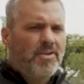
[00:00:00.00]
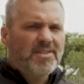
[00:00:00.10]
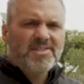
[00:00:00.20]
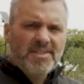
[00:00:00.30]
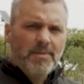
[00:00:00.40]
You
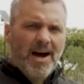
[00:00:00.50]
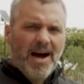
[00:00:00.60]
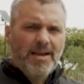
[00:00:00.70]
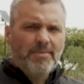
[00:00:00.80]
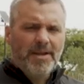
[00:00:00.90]
can see
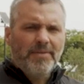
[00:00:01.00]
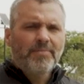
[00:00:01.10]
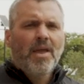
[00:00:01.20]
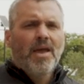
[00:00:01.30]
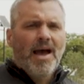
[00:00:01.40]
behind me
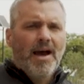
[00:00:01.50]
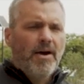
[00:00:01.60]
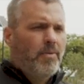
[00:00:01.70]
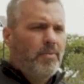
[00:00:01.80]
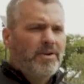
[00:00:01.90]

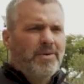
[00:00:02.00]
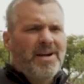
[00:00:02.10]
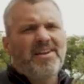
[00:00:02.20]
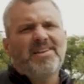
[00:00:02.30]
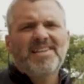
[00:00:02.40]
how we
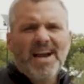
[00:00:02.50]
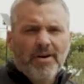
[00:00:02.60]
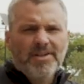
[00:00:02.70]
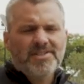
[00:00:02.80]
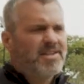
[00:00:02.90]
created a
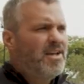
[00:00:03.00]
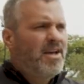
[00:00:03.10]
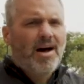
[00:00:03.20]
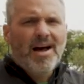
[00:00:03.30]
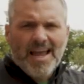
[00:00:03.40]
terraced
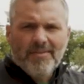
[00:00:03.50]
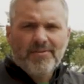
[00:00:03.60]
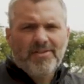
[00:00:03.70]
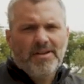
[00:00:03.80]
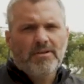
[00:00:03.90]

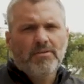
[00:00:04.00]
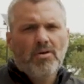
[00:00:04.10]
amphitheater